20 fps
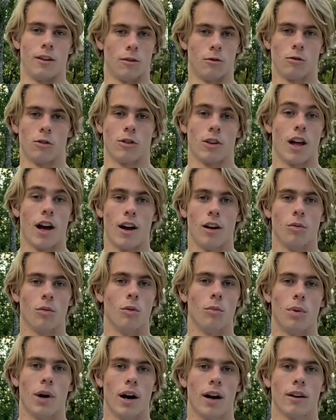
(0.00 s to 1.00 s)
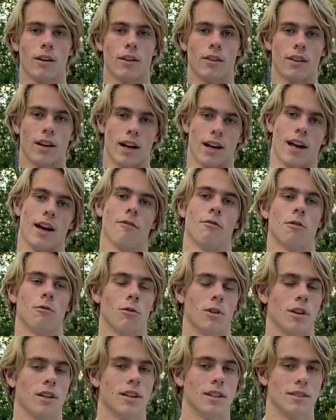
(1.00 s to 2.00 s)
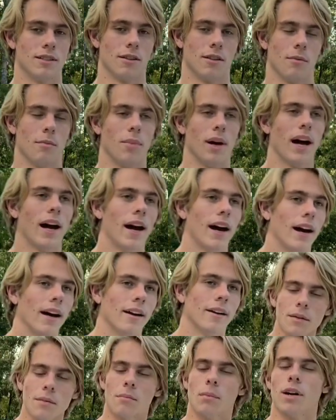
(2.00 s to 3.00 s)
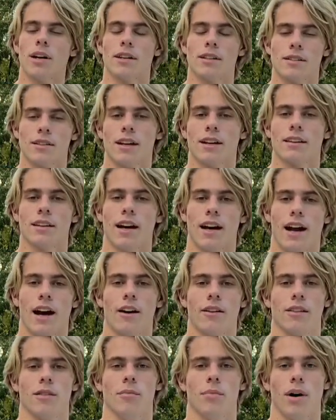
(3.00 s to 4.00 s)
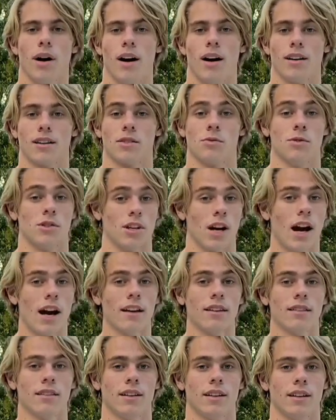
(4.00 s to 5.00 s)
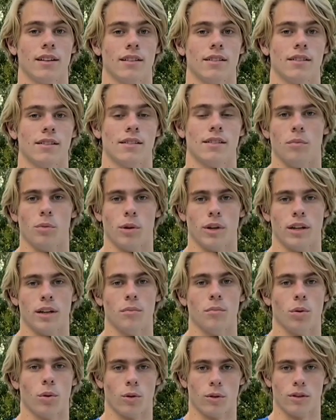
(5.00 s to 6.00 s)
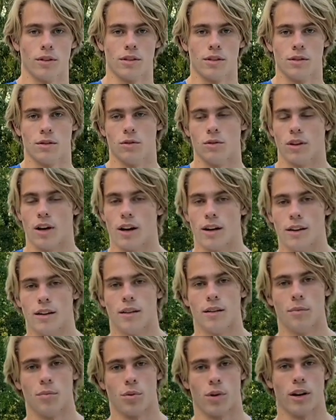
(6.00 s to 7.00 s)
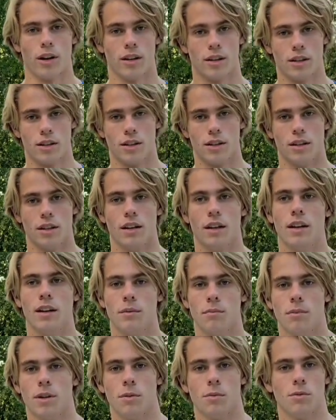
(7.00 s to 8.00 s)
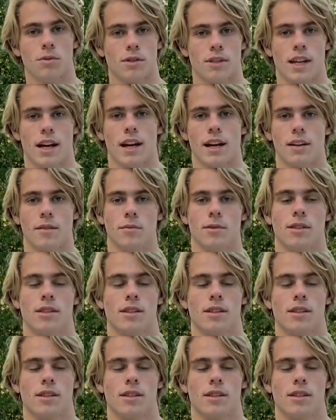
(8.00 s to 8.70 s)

reliable putter that everyone needs in their bag, but it's like that out of the box, which I think is pretty important to a lot of Prodigy people's games.